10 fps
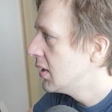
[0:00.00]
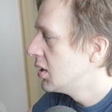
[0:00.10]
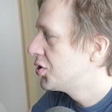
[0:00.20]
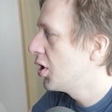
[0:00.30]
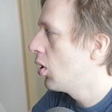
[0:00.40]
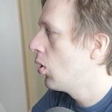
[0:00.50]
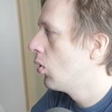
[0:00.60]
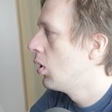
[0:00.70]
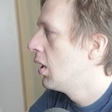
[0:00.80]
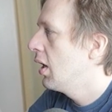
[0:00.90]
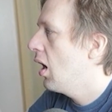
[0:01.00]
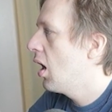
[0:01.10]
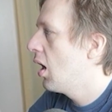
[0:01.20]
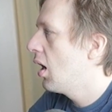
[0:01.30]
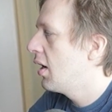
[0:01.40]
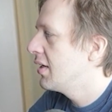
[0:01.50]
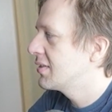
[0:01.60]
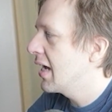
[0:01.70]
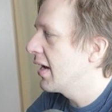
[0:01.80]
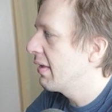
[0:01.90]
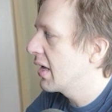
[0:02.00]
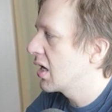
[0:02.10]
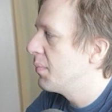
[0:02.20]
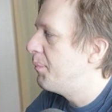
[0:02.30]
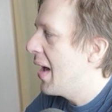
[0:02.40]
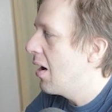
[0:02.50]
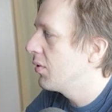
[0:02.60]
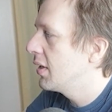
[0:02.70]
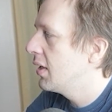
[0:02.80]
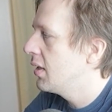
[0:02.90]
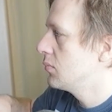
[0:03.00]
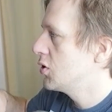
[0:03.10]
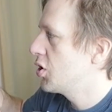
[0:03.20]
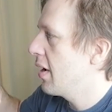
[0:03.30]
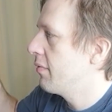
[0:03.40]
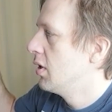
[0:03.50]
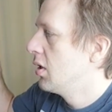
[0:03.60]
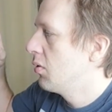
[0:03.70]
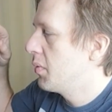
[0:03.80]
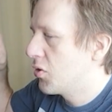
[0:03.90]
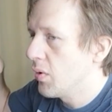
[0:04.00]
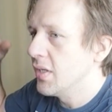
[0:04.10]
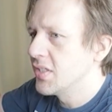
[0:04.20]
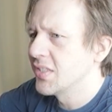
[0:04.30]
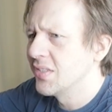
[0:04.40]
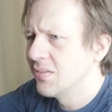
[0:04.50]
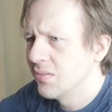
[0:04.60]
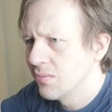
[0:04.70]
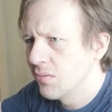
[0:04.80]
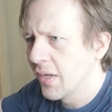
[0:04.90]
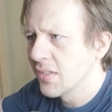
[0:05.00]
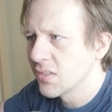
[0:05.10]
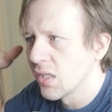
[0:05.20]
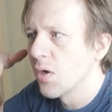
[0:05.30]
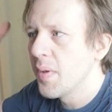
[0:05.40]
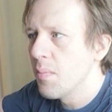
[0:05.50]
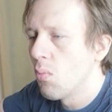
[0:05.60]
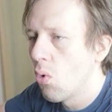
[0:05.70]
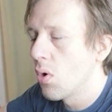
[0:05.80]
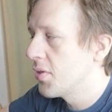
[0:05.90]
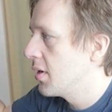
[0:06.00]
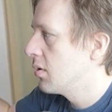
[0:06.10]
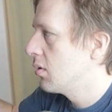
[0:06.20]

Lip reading: So kind of like a compounded, so you have, it would be 3, 6, like it's a little bit more than